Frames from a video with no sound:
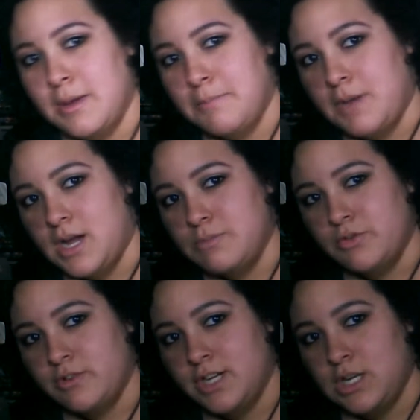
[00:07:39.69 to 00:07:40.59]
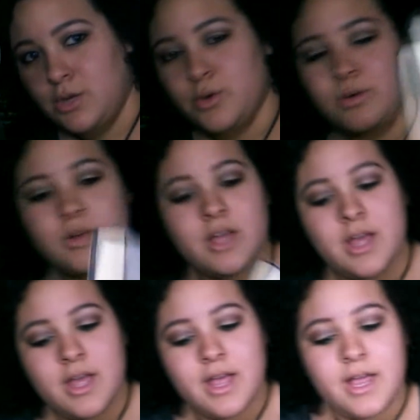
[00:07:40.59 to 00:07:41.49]
by Marie Lu.
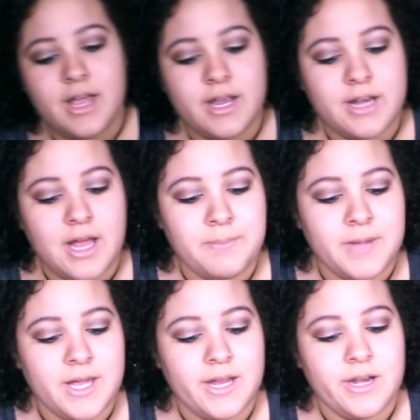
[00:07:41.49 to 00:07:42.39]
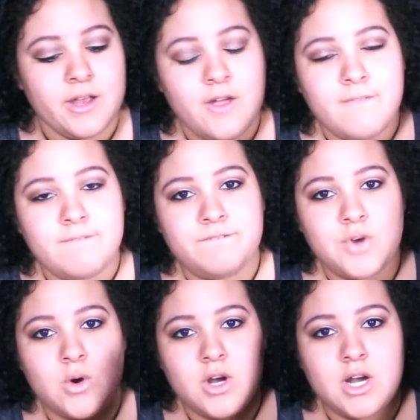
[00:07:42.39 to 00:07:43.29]
And I paid
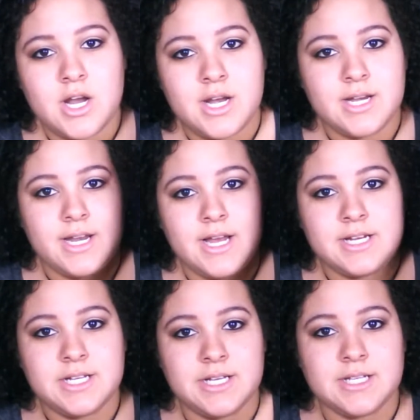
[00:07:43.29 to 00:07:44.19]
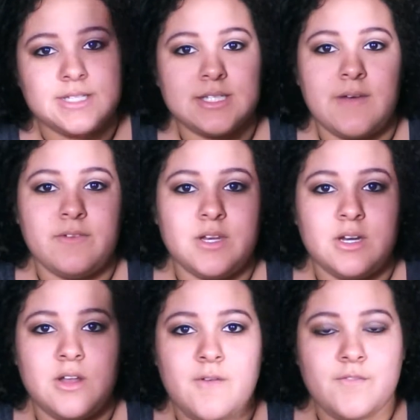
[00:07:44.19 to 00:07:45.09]

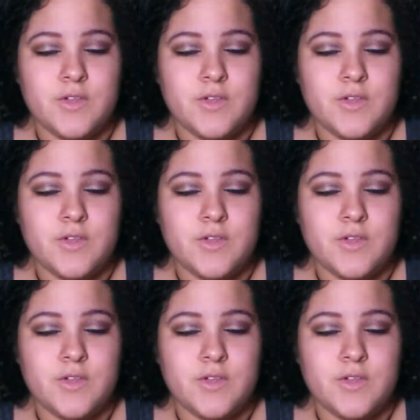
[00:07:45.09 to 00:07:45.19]
$4.97 for